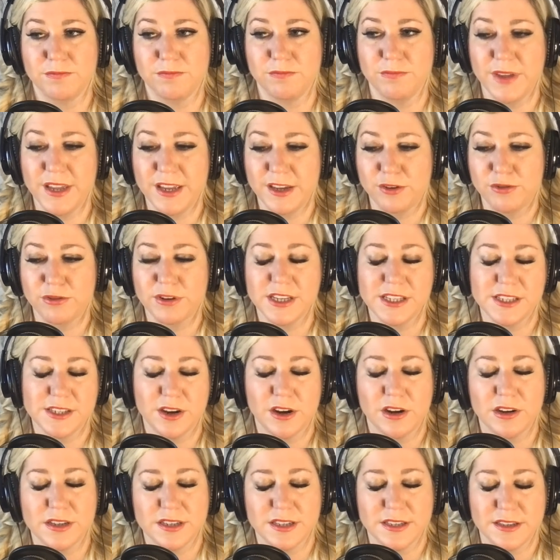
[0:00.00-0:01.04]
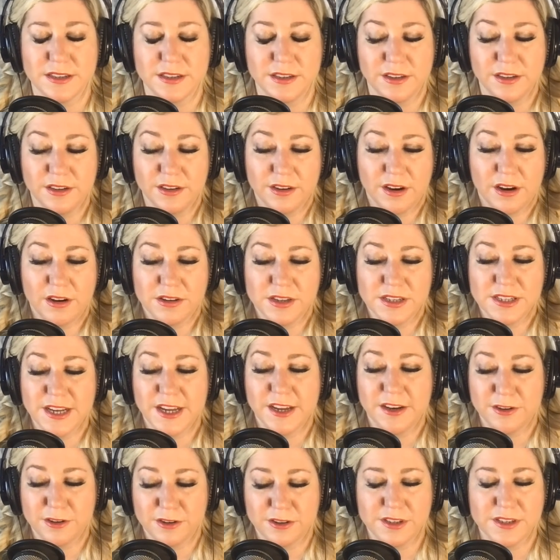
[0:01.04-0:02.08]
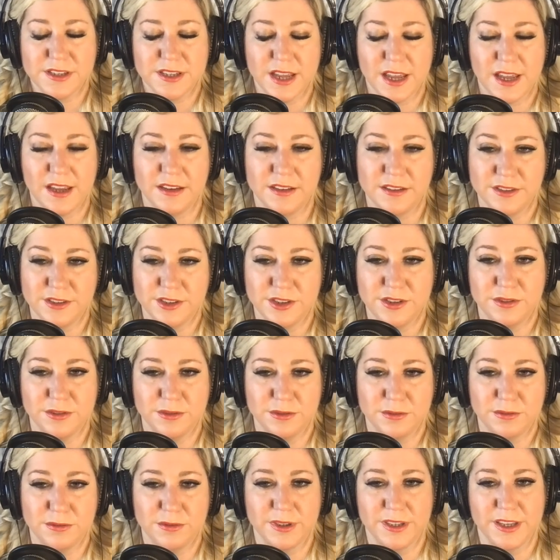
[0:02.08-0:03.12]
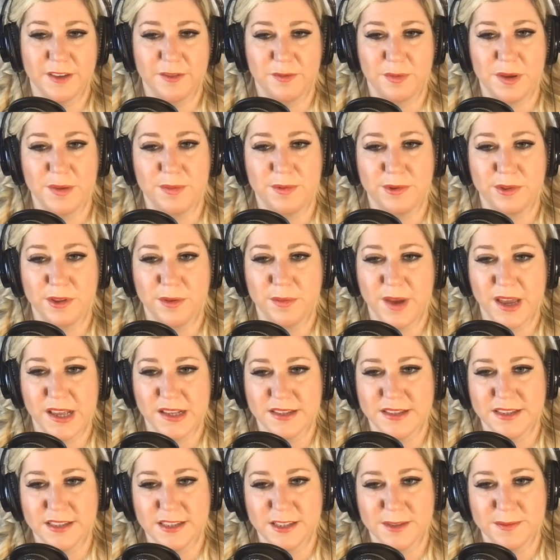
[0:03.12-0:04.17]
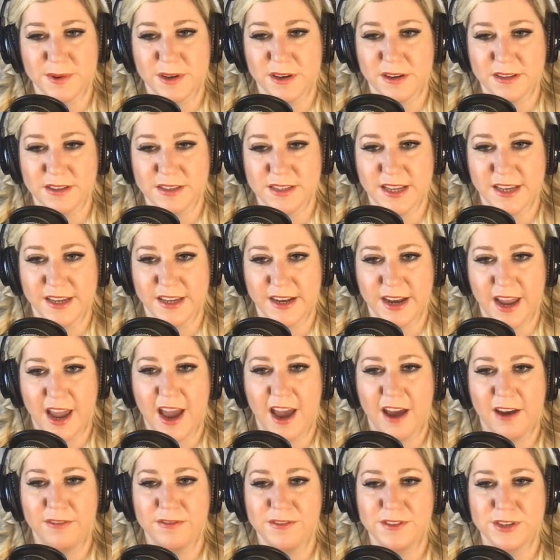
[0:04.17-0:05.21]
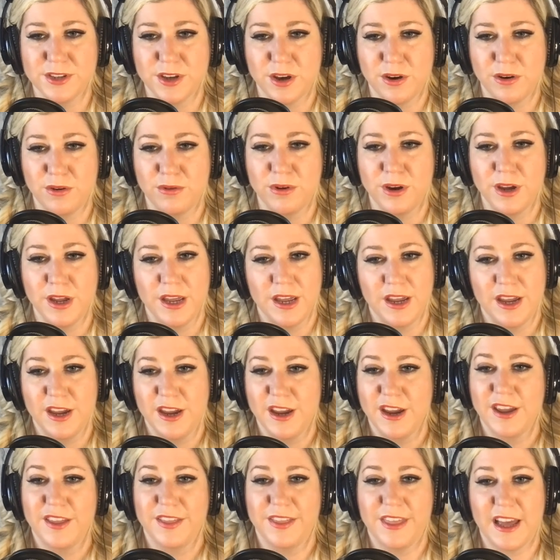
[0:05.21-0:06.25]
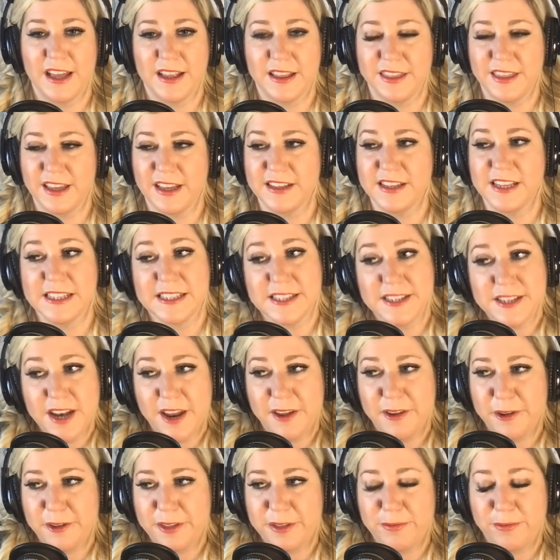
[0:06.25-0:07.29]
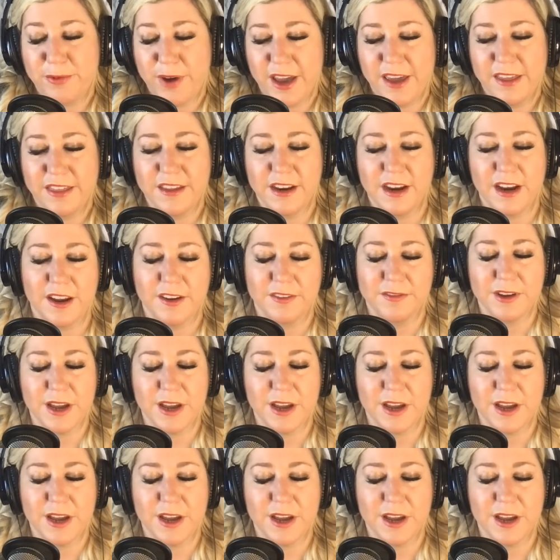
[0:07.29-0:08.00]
increase our standards and to give people the best experience they can have. So that's another way that I've